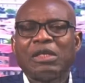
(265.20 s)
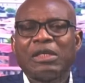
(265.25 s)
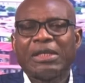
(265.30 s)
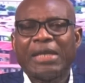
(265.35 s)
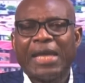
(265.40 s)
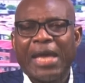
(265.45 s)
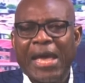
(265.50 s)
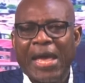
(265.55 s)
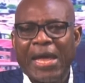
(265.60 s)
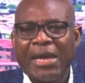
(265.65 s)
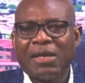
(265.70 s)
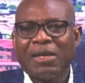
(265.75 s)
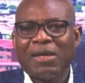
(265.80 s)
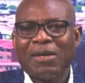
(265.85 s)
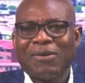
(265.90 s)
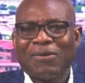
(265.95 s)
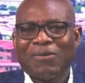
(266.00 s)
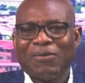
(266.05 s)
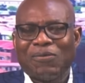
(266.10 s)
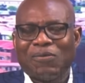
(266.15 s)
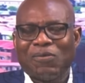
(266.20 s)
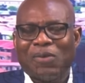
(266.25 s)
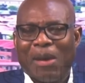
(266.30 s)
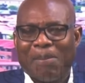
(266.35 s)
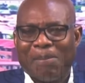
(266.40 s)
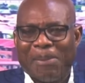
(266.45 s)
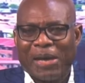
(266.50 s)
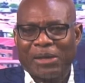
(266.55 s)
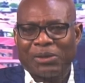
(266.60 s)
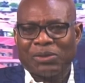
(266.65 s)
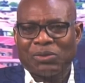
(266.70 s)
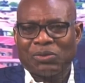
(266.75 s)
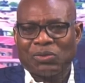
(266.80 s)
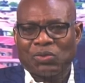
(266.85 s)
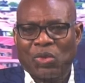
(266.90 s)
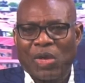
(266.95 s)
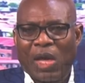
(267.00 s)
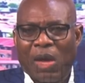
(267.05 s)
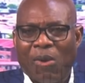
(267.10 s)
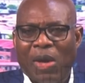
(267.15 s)
then we are back to
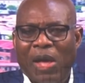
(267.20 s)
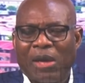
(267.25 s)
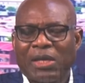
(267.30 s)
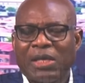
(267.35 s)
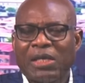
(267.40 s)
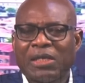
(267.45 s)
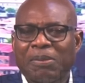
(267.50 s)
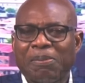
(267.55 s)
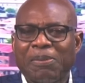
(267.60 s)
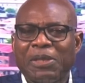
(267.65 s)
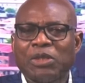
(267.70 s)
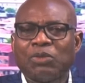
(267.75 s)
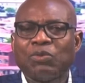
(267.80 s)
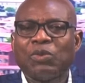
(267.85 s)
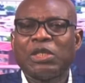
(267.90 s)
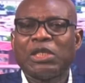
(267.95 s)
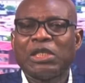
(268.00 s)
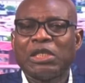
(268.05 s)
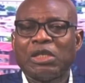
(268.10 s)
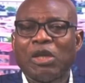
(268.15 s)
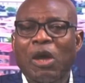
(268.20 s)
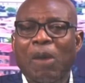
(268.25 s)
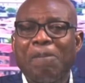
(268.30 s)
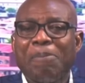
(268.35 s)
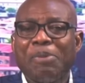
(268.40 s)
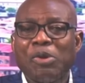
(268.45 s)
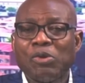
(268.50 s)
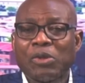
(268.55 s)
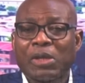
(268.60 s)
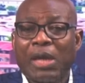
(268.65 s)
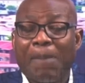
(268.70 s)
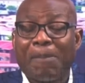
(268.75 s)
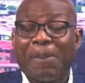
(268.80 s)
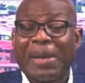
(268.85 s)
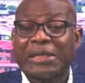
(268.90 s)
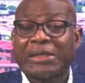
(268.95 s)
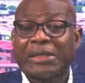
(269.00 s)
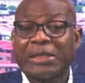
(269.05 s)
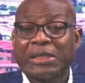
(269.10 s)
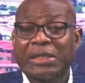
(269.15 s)
square one. It means we did not build
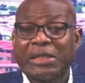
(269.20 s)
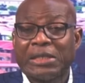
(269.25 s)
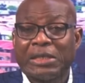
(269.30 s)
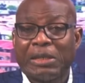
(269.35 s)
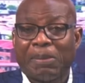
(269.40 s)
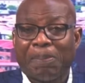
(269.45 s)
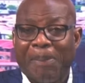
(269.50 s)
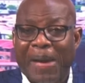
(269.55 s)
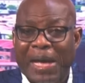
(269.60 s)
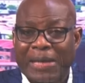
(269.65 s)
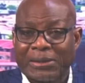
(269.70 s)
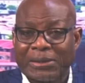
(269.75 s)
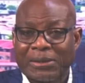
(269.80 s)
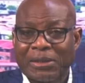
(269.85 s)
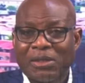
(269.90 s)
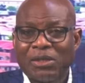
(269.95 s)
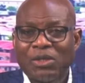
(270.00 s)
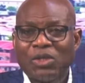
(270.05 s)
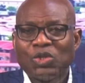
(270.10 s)
capacity in the past.